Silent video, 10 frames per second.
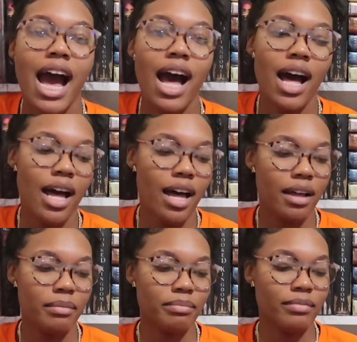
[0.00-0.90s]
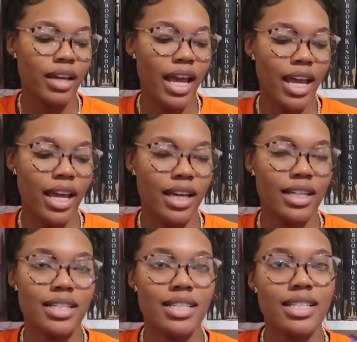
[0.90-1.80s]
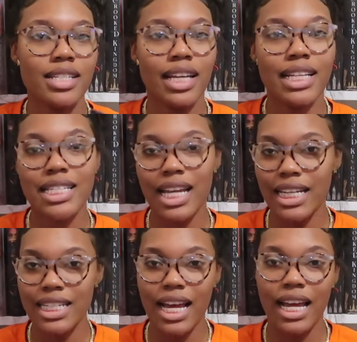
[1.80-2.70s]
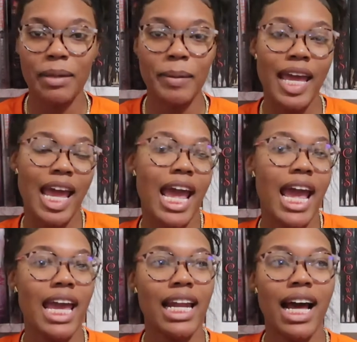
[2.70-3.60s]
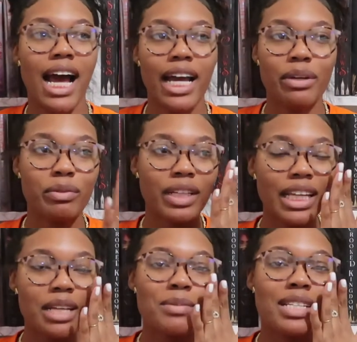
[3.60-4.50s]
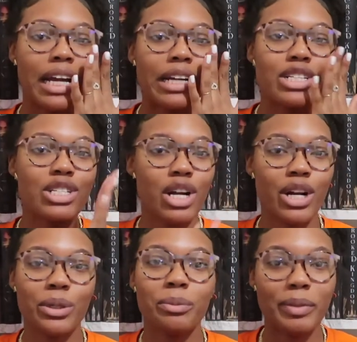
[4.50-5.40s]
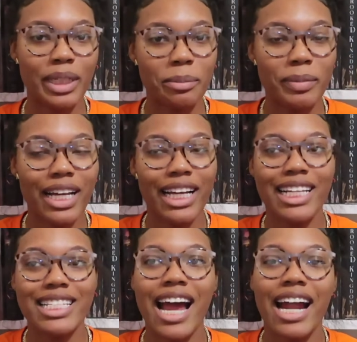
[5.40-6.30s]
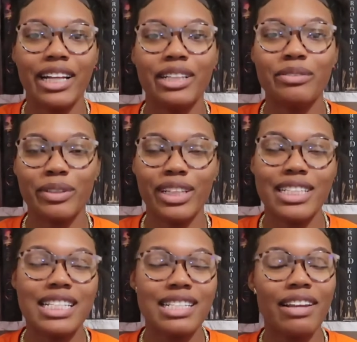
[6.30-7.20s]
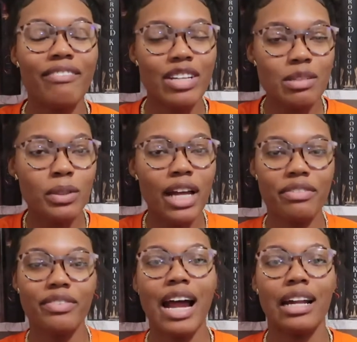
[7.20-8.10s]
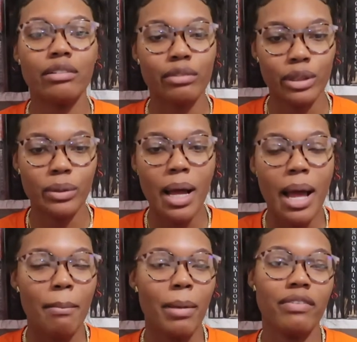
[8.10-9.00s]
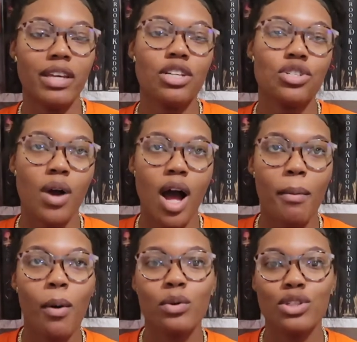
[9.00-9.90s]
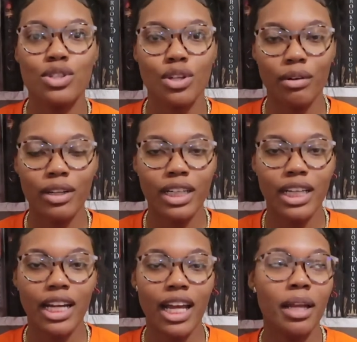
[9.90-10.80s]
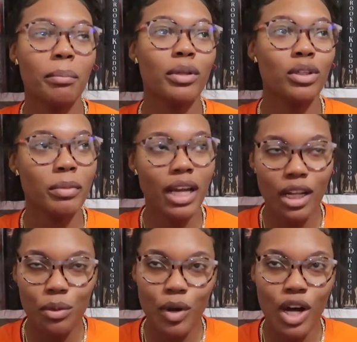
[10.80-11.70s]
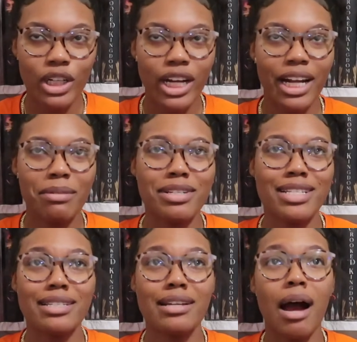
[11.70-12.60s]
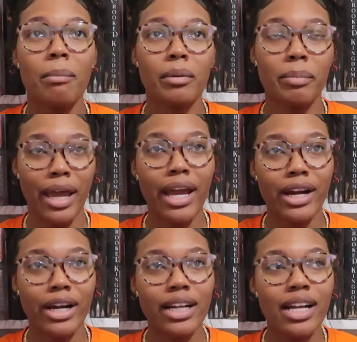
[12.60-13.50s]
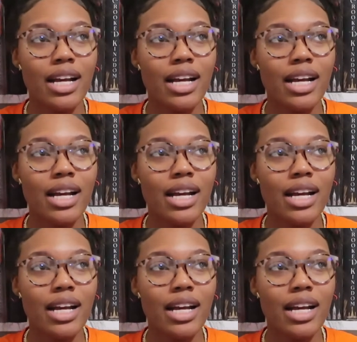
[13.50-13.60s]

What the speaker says: And it's nighttime and I really am scared to start a new book because Addie LaRue, The Invisible Life of Addie LaRue by D.E. Schwab was so good. It blew me out of the water and I'm just not prepared.